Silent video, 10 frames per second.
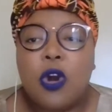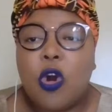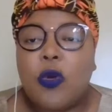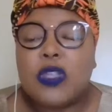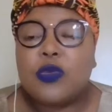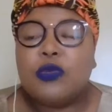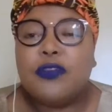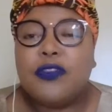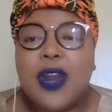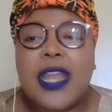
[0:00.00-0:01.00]
or a school
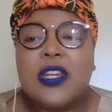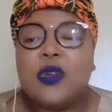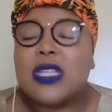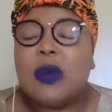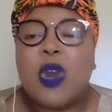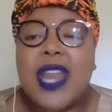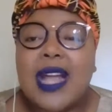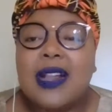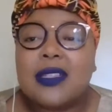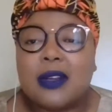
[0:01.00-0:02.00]
friend or someone
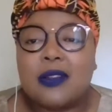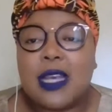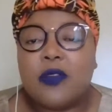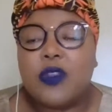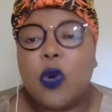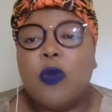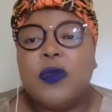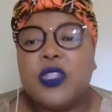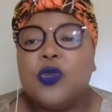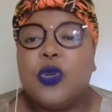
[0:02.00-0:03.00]
else outside of the
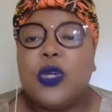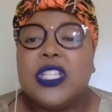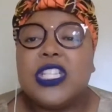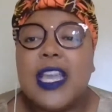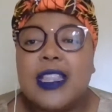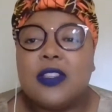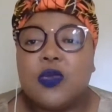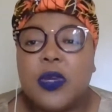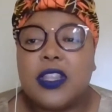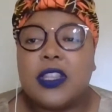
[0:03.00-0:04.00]
home that you can share
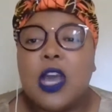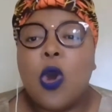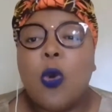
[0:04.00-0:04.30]
this with,